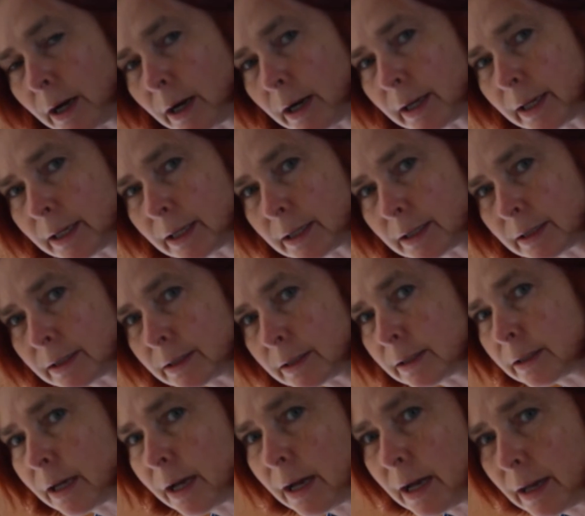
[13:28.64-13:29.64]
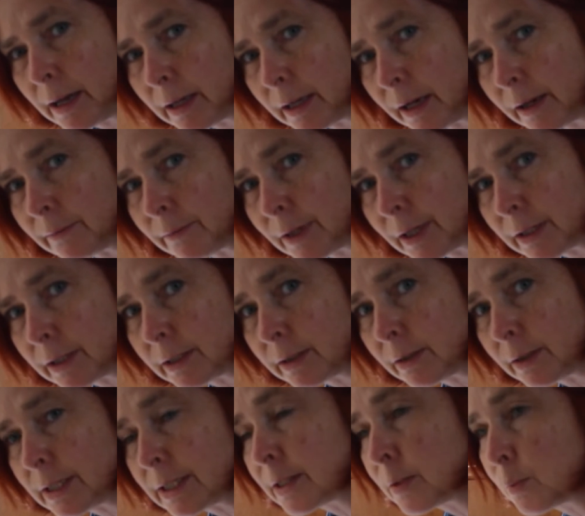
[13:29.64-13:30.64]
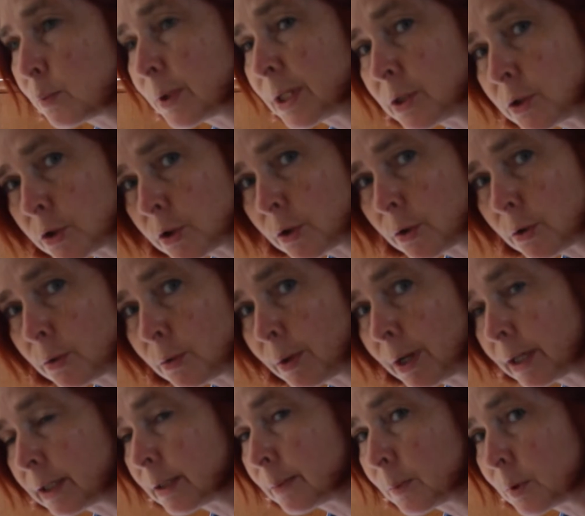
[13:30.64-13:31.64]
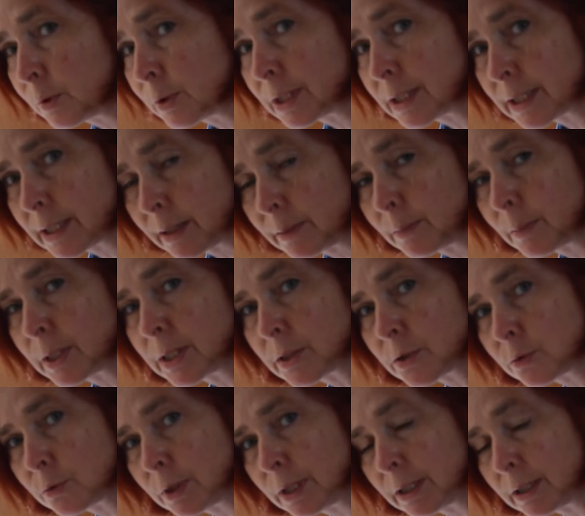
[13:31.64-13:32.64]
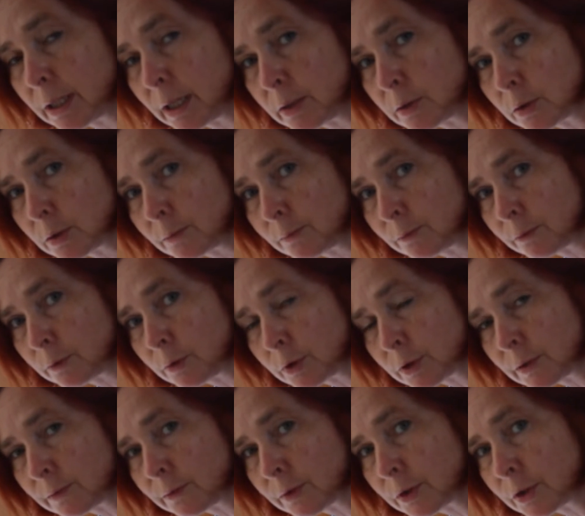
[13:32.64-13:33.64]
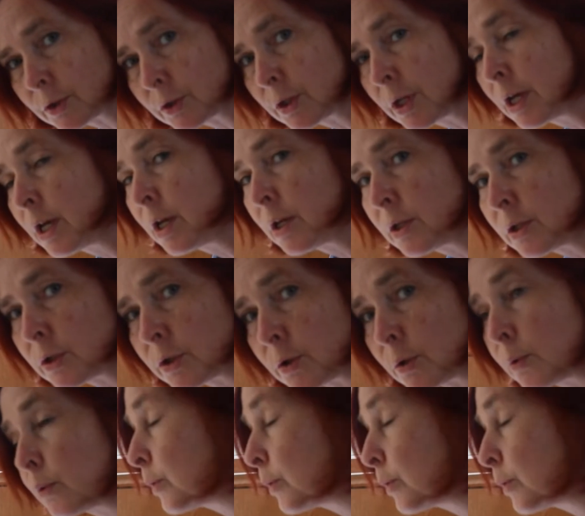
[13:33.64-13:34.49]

I can, I've got a nice window, and I'm going to set my screen out in front of it so